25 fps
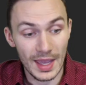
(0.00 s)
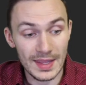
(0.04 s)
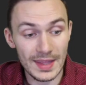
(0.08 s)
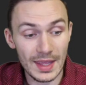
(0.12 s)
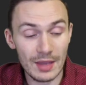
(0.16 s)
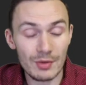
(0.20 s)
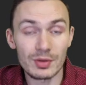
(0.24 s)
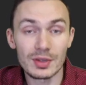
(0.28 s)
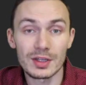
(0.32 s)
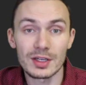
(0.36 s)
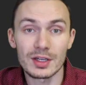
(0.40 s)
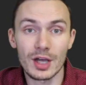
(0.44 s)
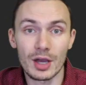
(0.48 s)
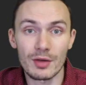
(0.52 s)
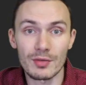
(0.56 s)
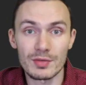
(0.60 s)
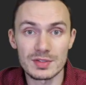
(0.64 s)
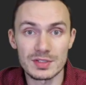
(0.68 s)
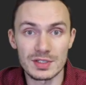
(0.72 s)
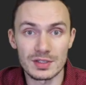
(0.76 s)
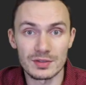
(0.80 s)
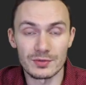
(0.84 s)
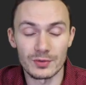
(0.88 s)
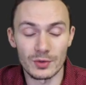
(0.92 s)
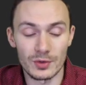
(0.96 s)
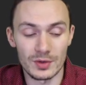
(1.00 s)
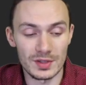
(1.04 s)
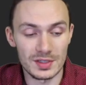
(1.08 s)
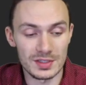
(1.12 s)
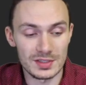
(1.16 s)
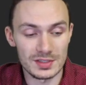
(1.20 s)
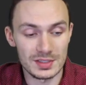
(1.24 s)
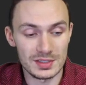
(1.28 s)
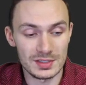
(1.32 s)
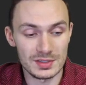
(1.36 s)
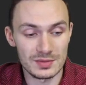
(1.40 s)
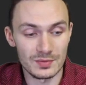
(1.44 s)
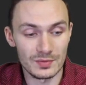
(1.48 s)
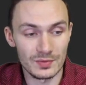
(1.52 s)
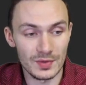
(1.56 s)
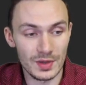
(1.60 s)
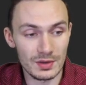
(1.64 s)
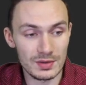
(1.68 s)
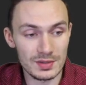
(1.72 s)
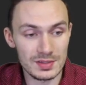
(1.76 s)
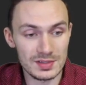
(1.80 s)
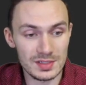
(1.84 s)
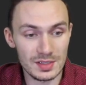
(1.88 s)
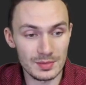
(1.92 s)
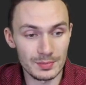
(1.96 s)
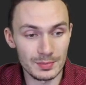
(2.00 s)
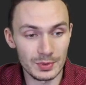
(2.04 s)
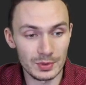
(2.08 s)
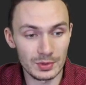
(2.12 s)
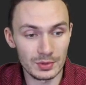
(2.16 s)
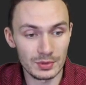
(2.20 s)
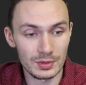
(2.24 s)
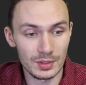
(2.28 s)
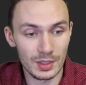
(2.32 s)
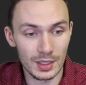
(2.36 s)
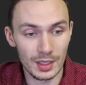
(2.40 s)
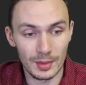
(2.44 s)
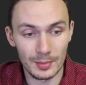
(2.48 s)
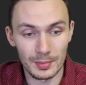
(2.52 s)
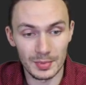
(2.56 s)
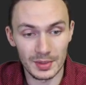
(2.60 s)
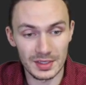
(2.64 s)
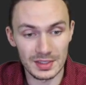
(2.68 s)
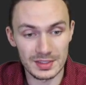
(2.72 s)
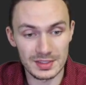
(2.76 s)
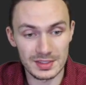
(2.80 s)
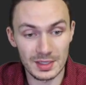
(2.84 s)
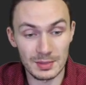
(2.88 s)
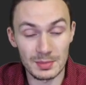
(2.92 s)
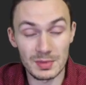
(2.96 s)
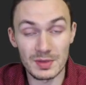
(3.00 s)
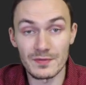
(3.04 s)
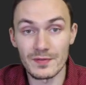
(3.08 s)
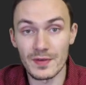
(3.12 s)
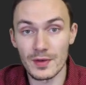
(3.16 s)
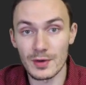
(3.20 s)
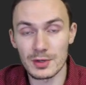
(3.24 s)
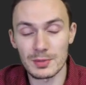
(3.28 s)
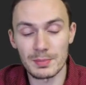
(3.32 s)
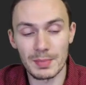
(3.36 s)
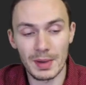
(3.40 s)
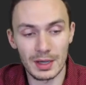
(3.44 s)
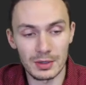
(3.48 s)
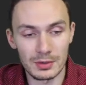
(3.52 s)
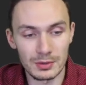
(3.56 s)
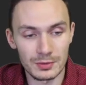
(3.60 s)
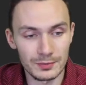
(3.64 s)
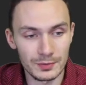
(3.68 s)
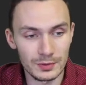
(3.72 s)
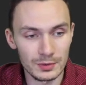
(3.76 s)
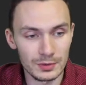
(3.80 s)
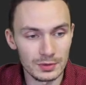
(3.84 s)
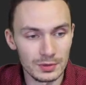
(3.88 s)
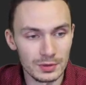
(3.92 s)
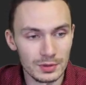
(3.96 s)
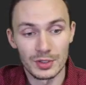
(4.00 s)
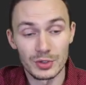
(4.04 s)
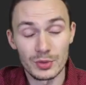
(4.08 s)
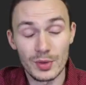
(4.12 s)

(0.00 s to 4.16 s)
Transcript: And that really covers it for this. It's very simple, uh, but it can be very powerful.